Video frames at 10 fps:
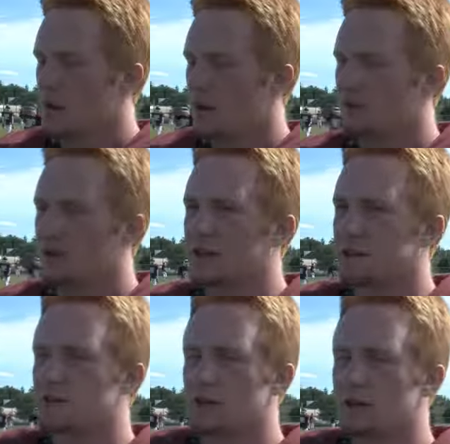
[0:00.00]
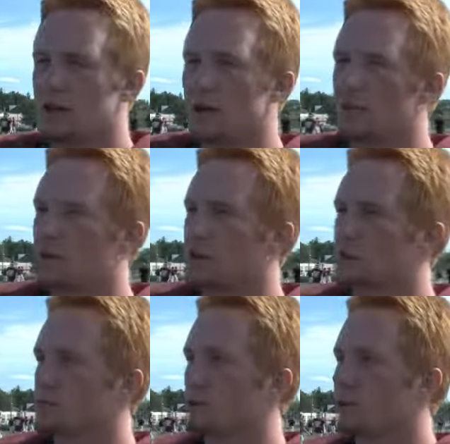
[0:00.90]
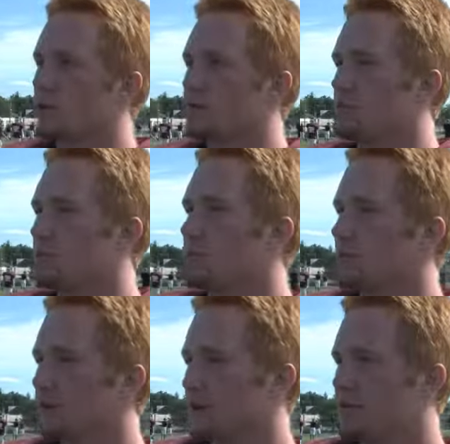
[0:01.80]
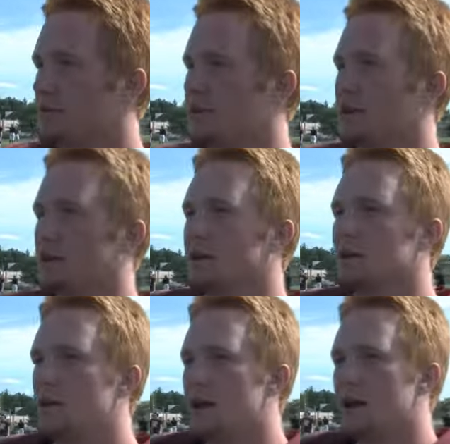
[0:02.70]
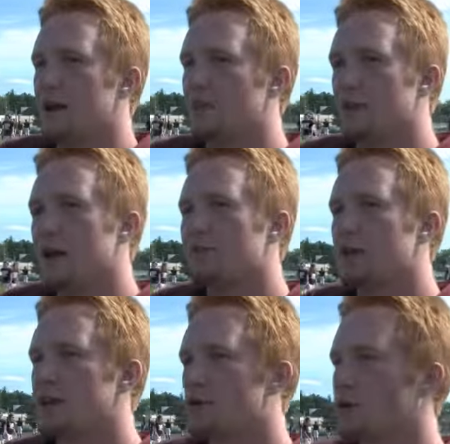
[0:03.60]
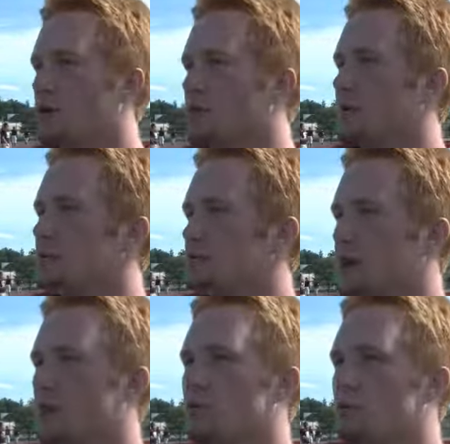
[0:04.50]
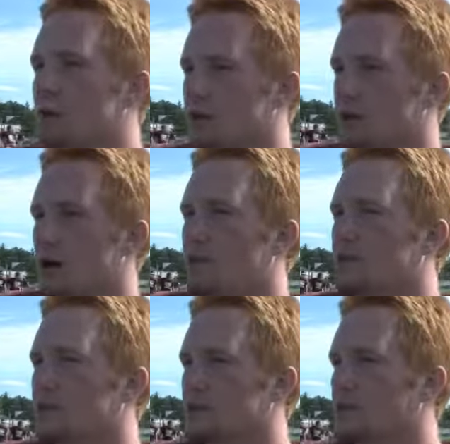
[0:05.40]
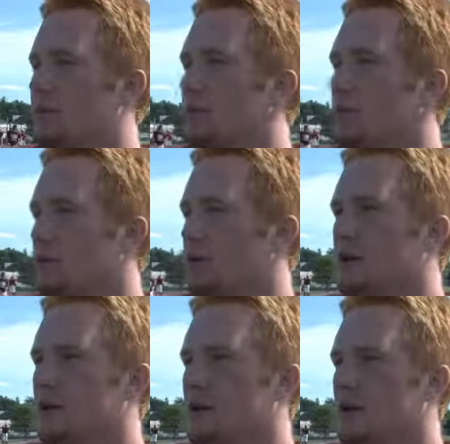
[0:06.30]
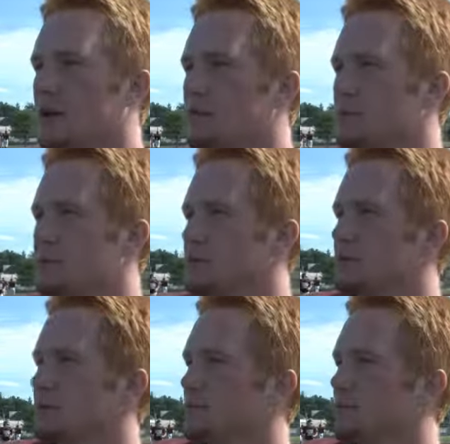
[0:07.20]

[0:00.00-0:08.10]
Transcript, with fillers: I feel like it's really going to help because we're all getting familiar with everything and we have that year under our belts where everyone wants the confidence coming in that we can take care of business.